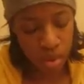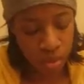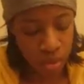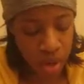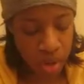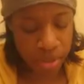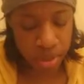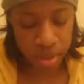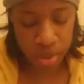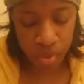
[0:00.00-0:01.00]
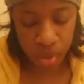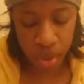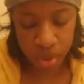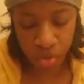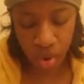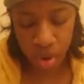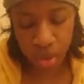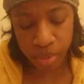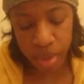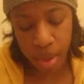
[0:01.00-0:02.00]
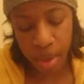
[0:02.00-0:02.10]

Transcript: when I think someone has wronged me.